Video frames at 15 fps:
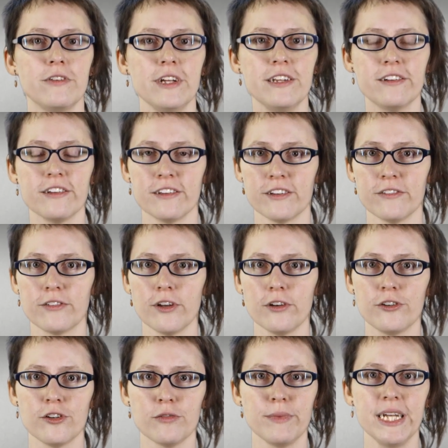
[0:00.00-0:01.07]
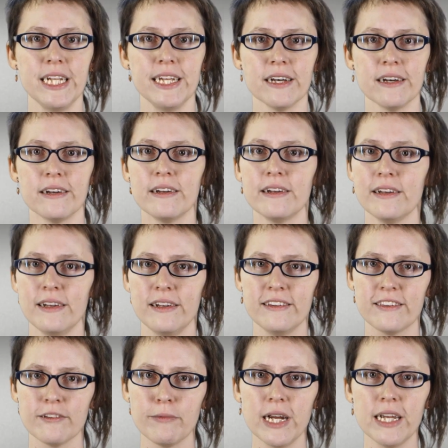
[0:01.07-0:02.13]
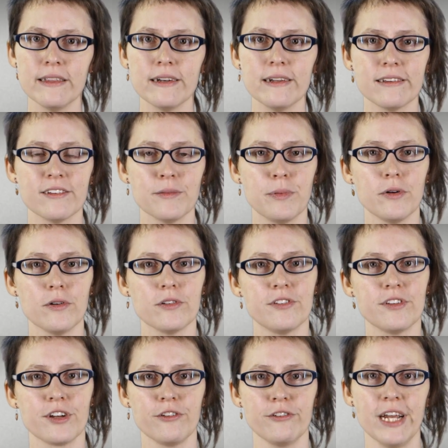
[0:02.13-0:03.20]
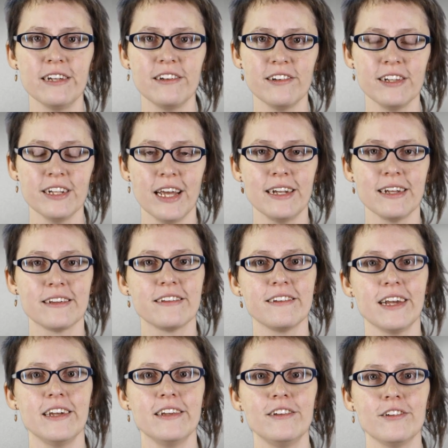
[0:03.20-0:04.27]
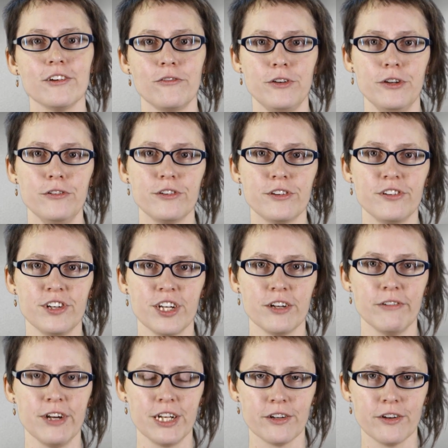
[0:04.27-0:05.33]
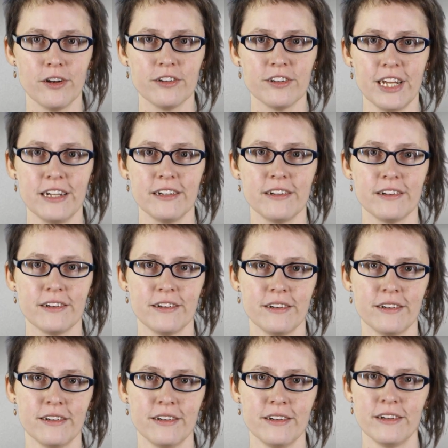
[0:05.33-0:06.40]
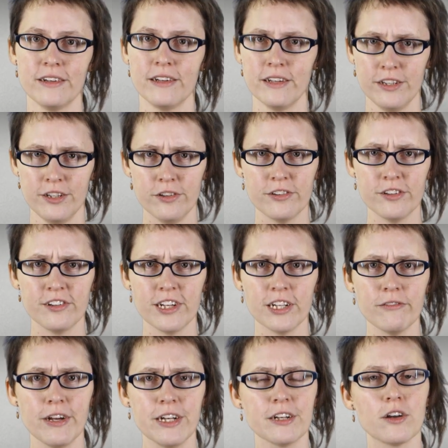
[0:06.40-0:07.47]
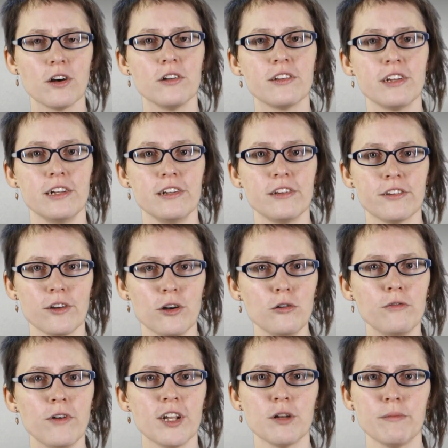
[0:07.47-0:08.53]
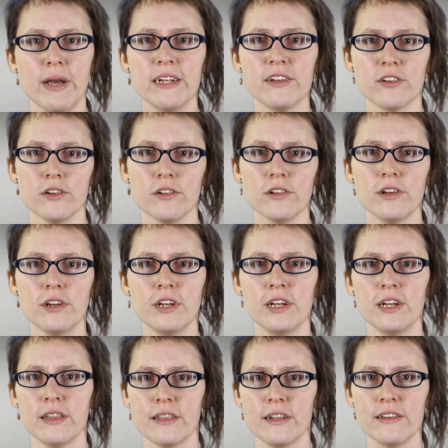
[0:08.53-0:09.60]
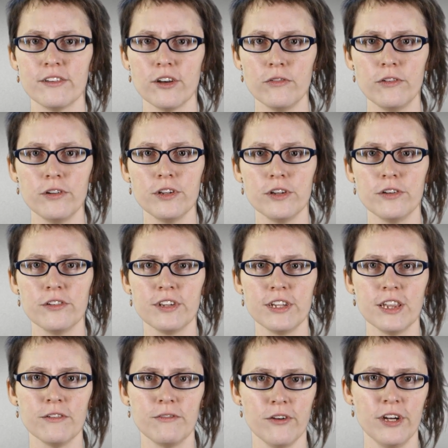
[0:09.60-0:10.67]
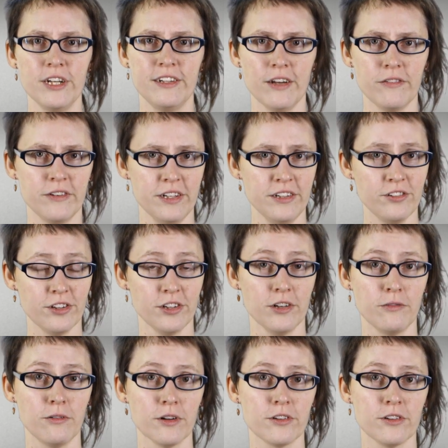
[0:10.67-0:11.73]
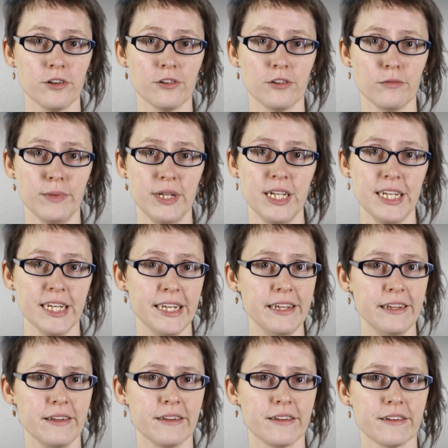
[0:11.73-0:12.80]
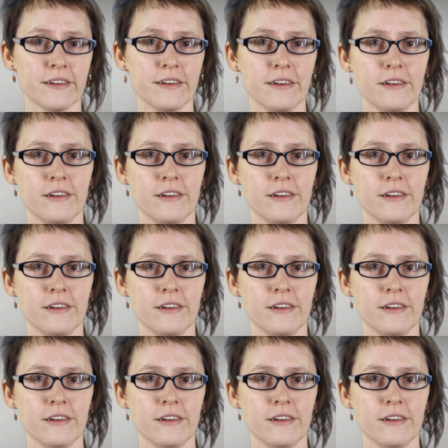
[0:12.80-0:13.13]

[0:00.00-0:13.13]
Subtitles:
features of social media is the way that it supports the creation and exchange of user-generated content. User-generated content is so fundamental that it's often used in the very definition of what social media is.